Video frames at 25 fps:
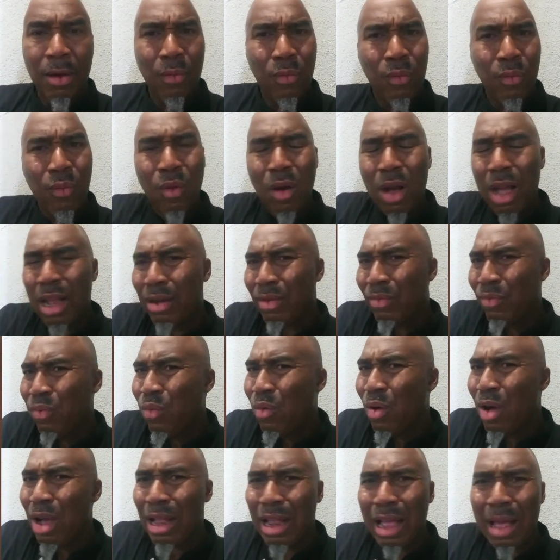What,
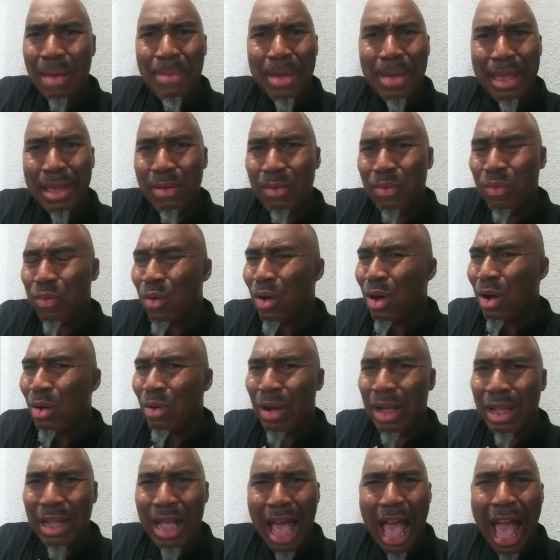what, I mean,
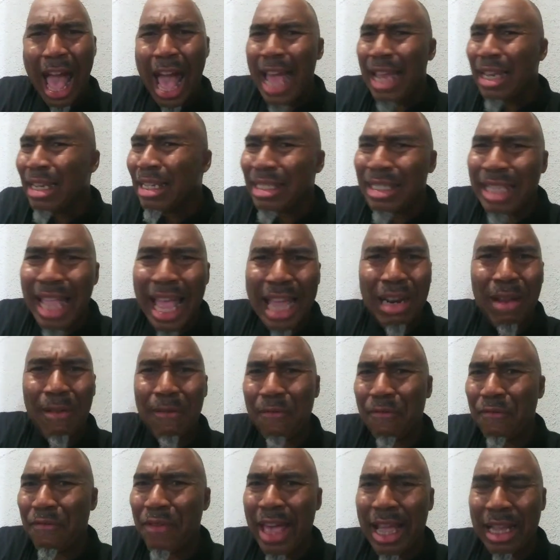what, how does that
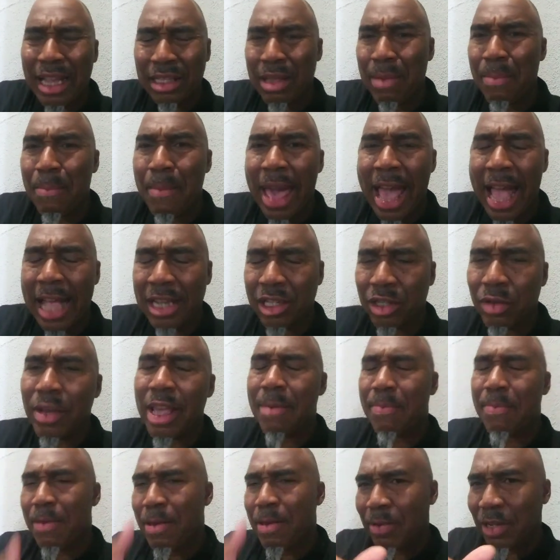affect the match?
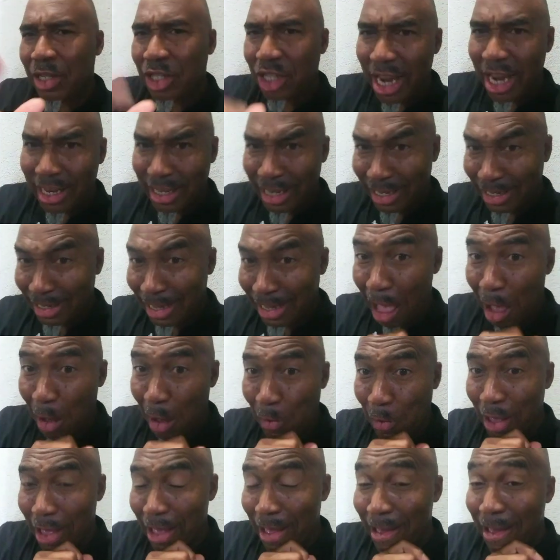Okay, people, check this
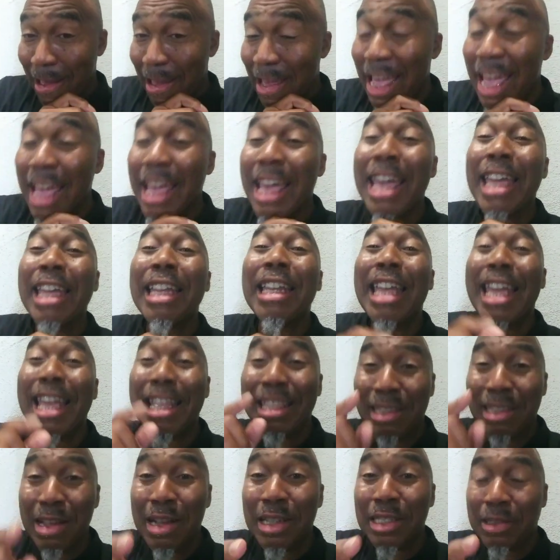out it, it,
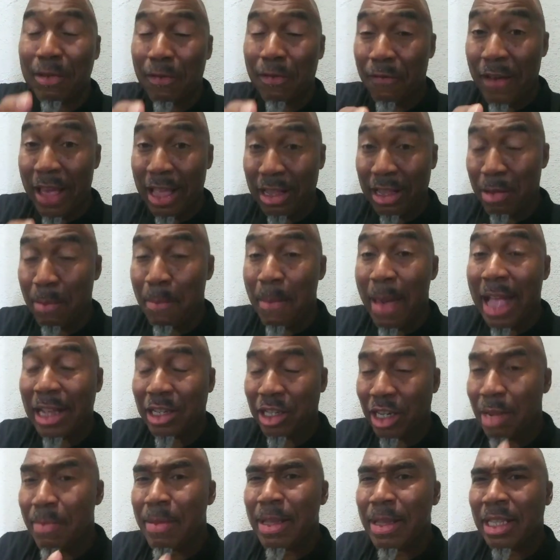it does affect the
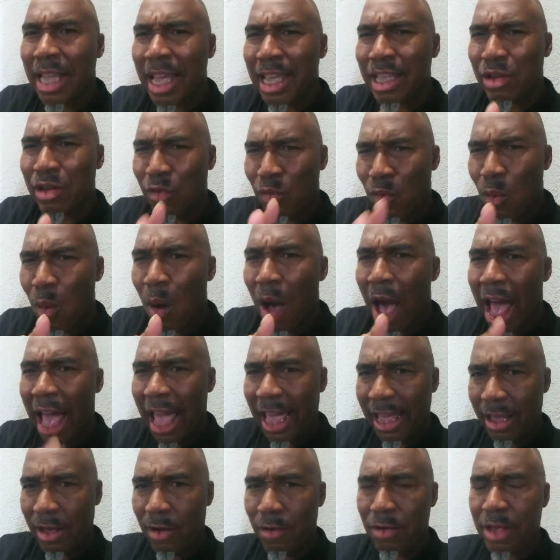match. And let me tell you
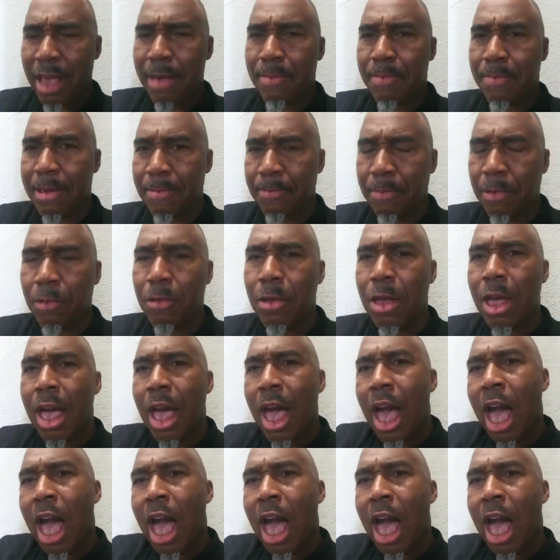why, okay, people.